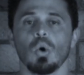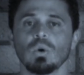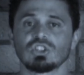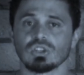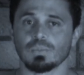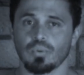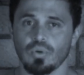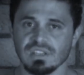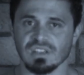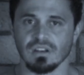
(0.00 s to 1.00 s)
which is
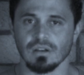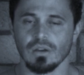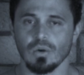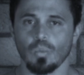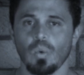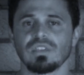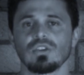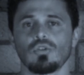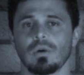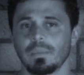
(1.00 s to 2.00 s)
present whether
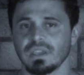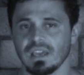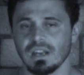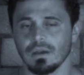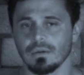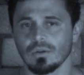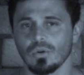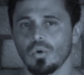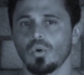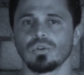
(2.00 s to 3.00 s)
you're a beginner
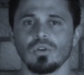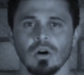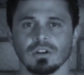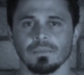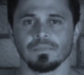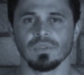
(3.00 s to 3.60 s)
or not.